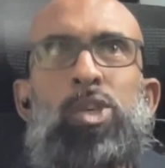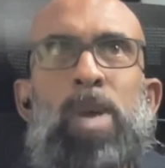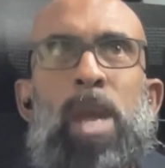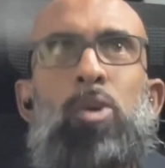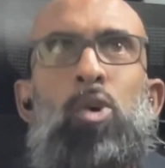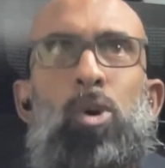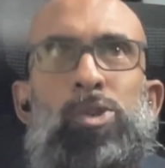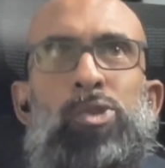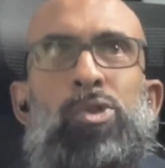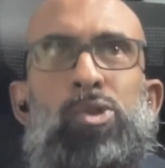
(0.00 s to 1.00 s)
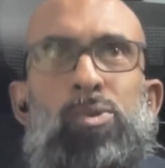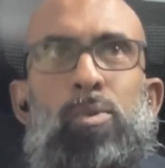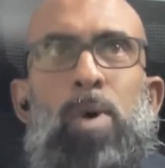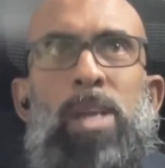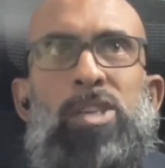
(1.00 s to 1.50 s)
you can also
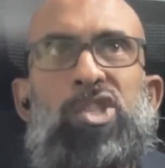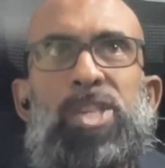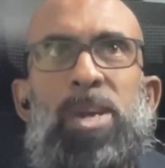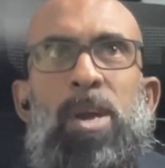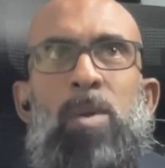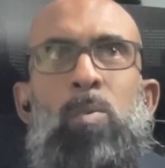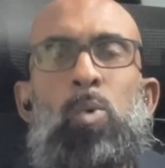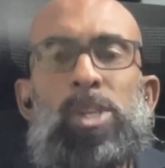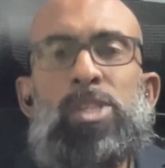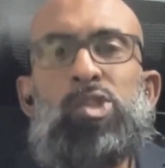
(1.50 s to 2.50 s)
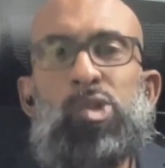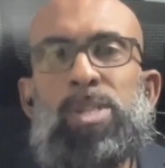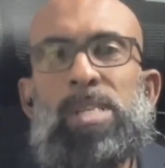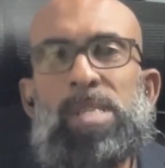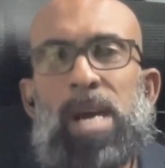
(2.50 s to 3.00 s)
do is share what is your
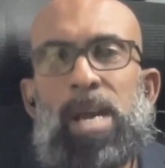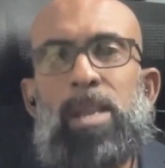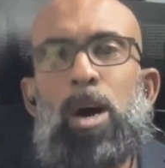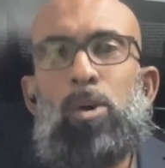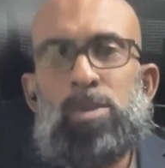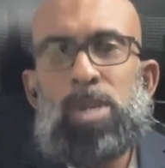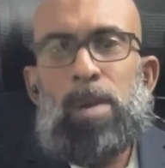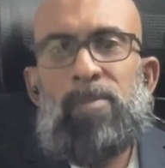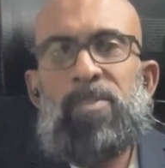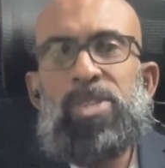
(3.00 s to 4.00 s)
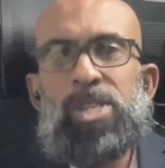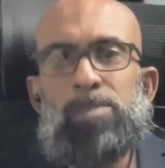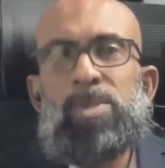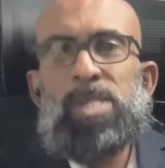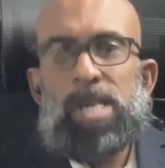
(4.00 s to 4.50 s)
desired outcome for this
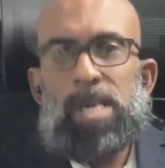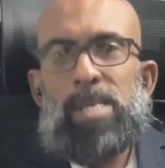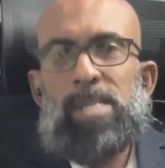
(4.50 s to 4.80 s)
particular